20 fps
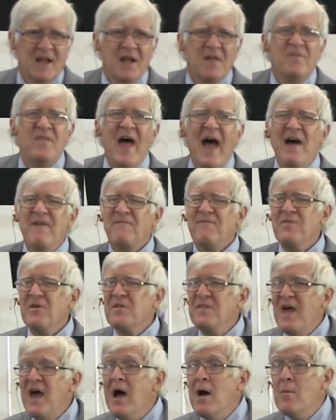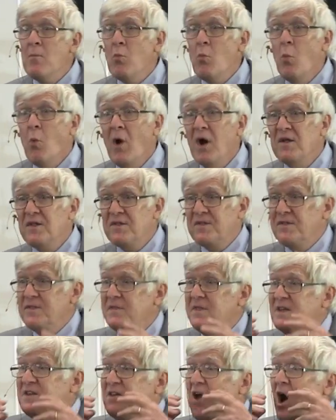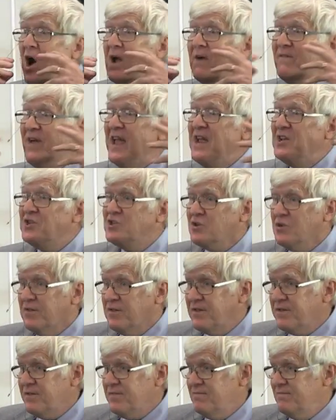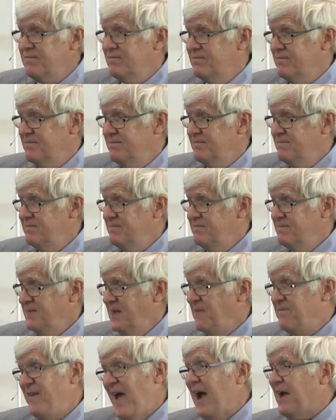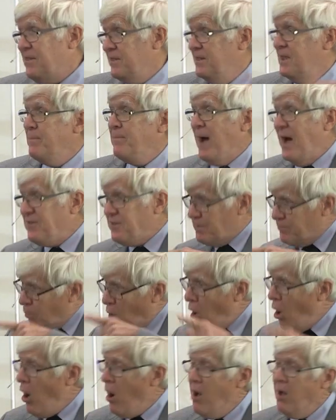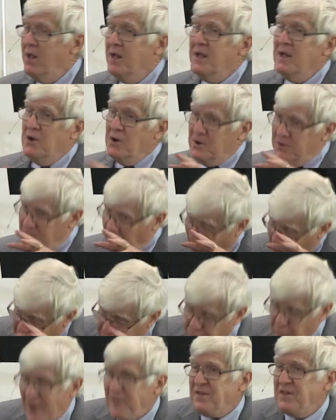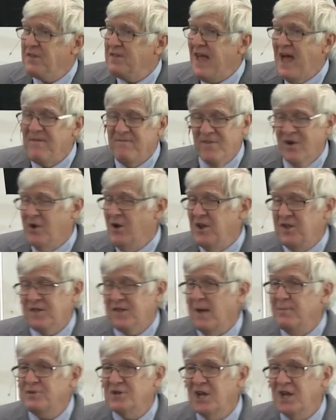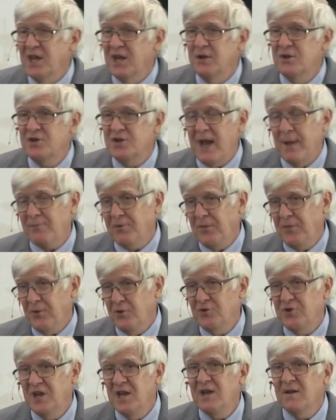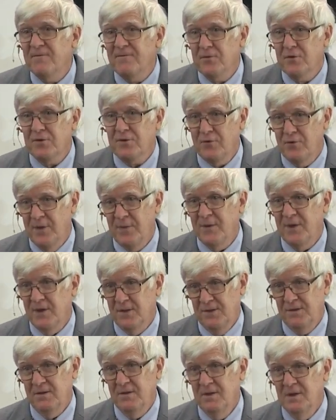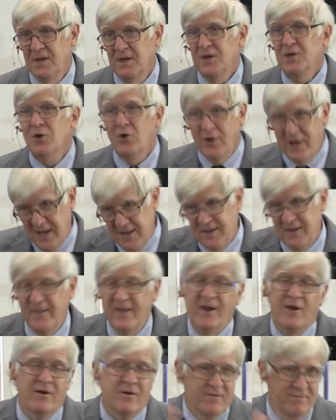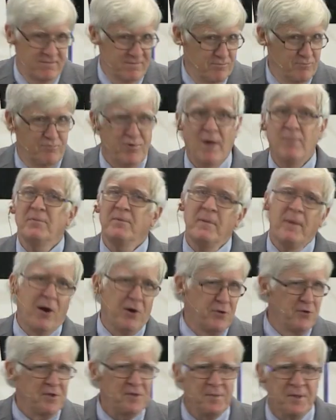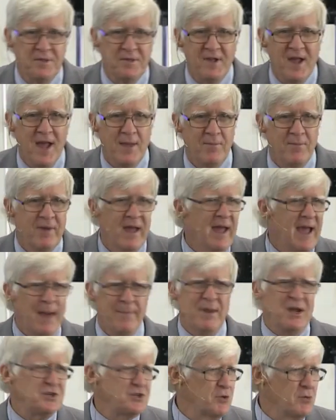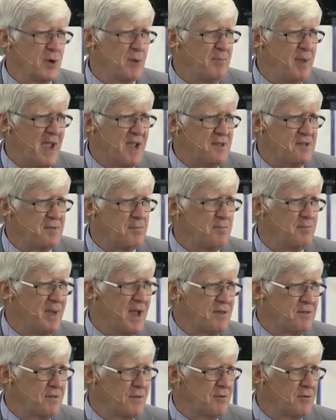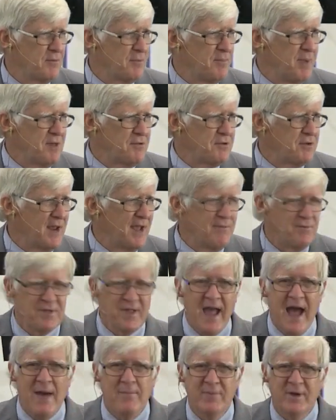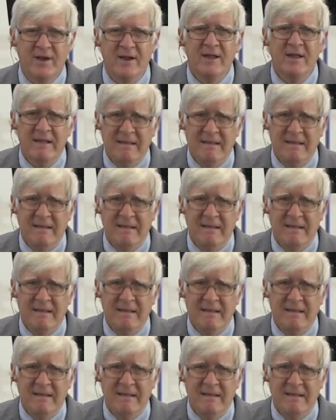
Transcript: That for them was the tongue of angels. In fact, the Apostle Paul addresses that very subject in chapter 13 of 1 Corinthians. You'll get to there probably about Christmas time. I'm not sure what pace Pastor, Pastor Dave has got, but